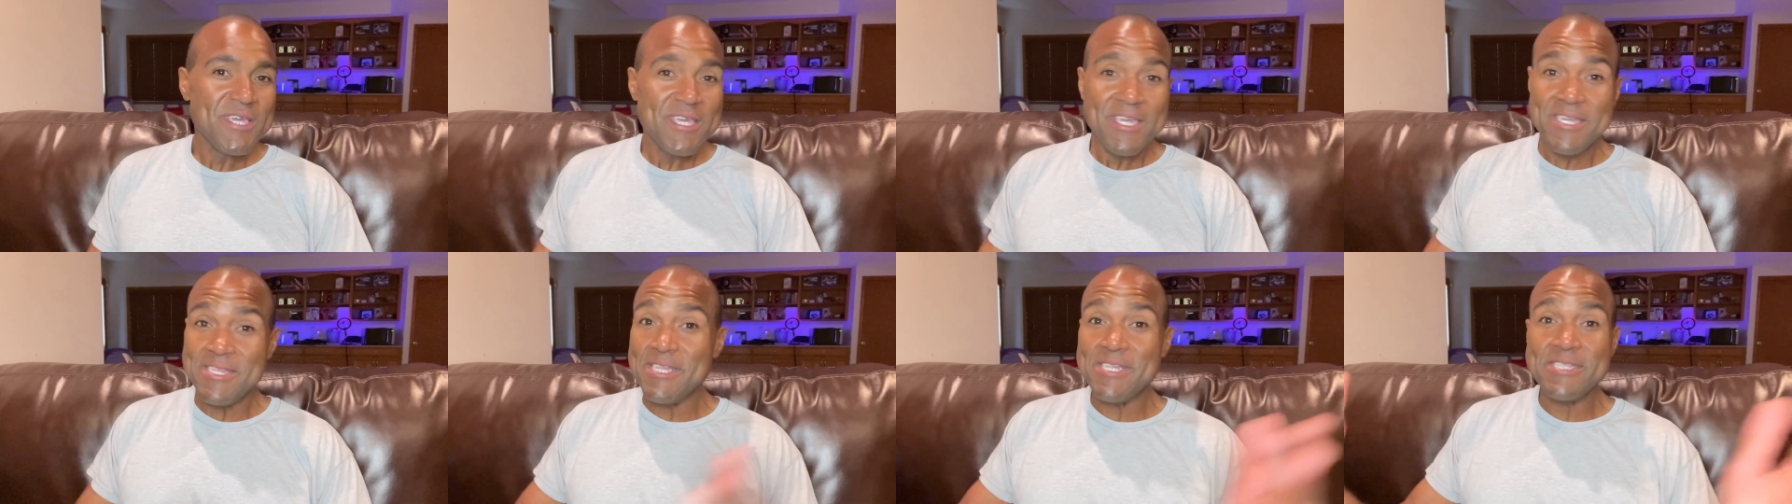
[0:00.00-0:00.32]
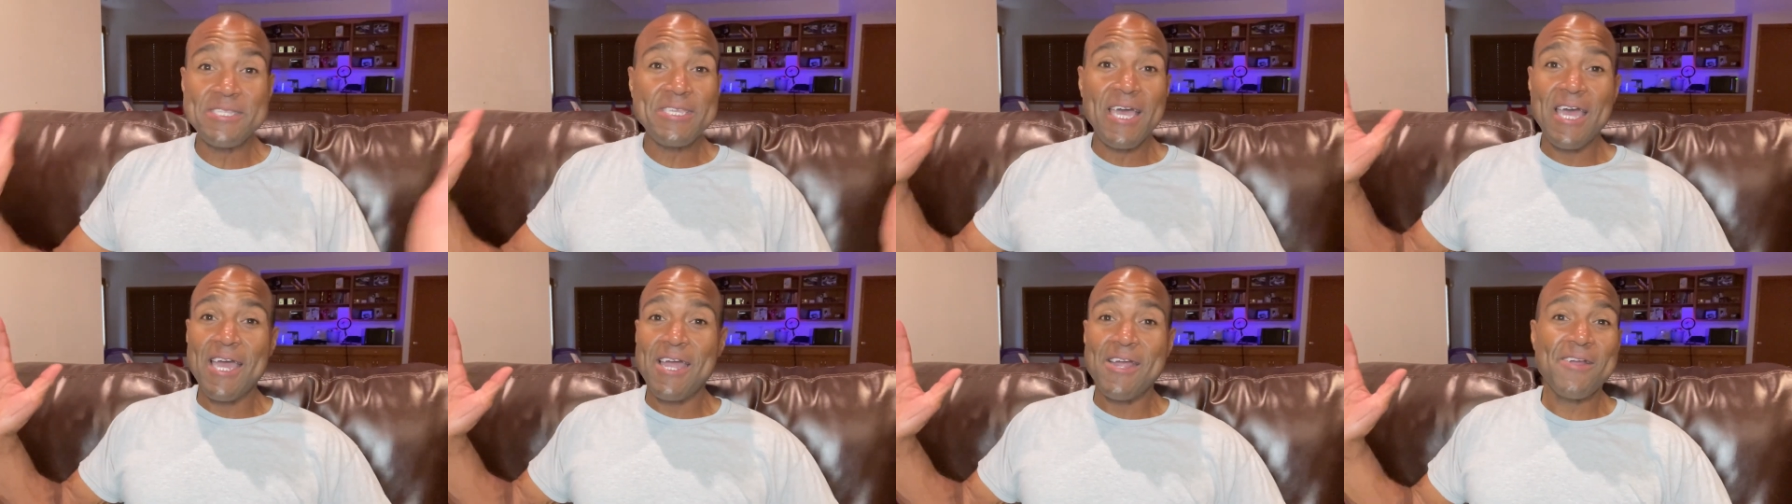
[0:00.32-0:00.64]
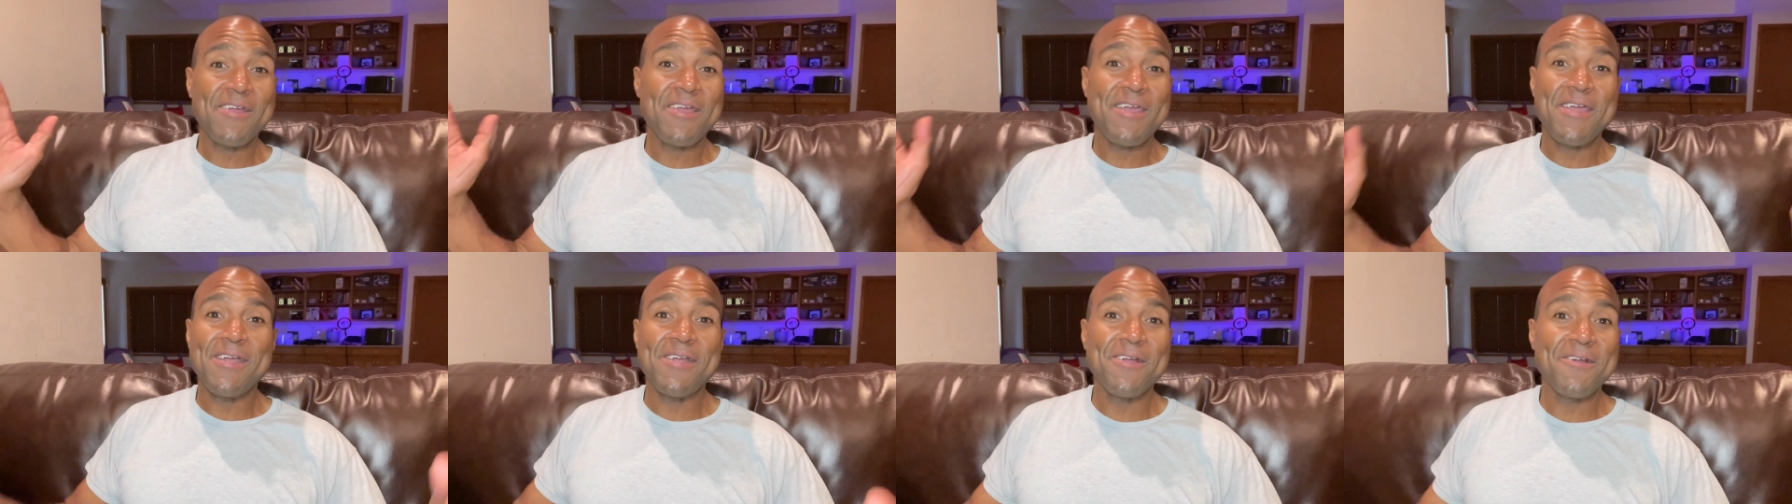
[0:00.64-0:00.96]
in the
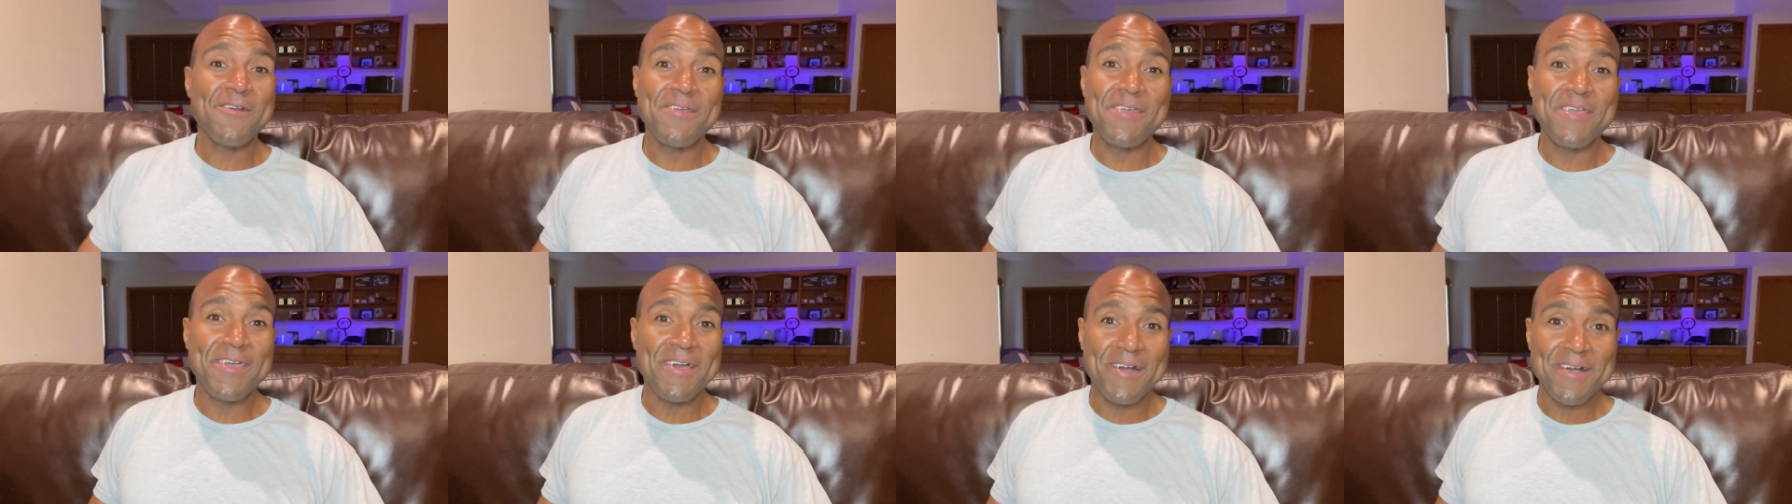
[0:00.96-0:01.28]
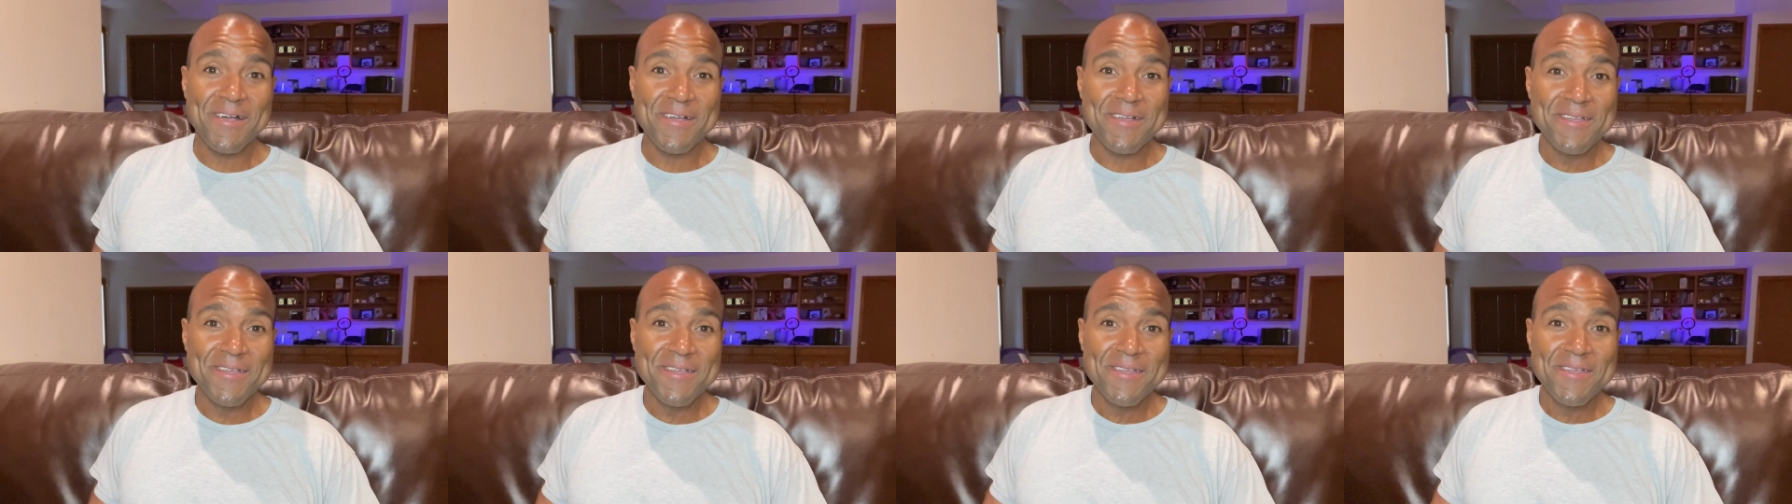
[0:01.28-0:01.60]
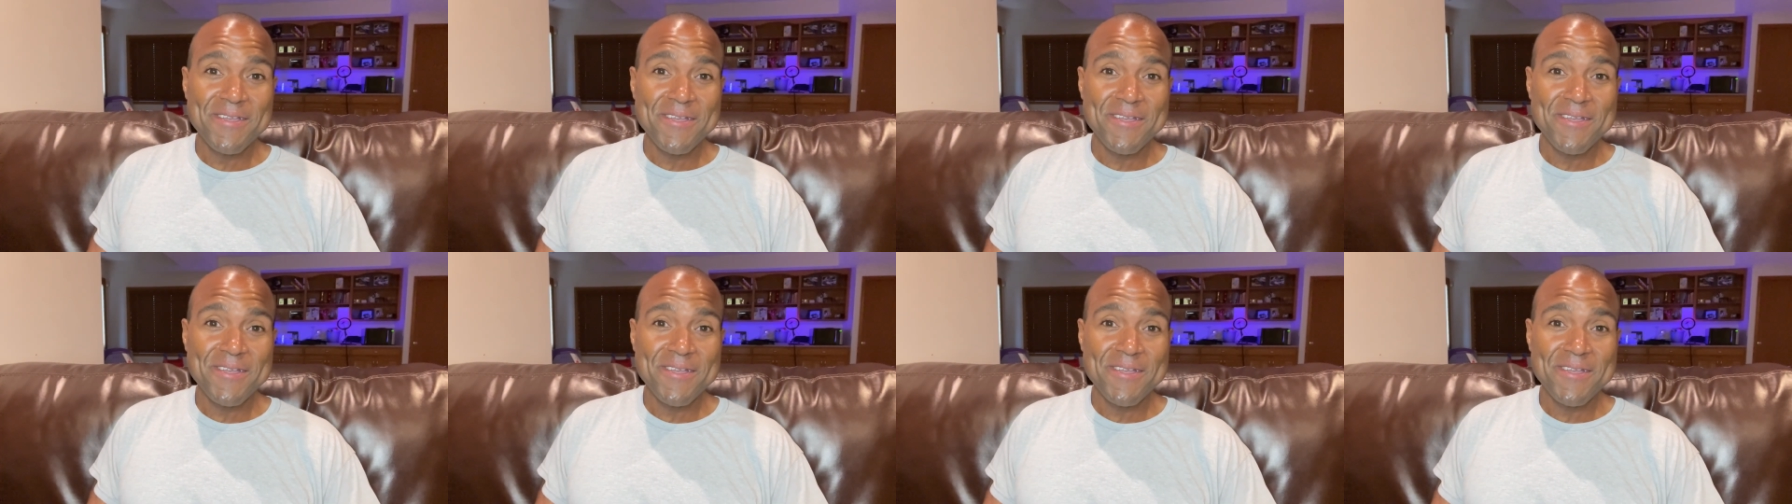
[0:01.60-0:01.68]
entire area.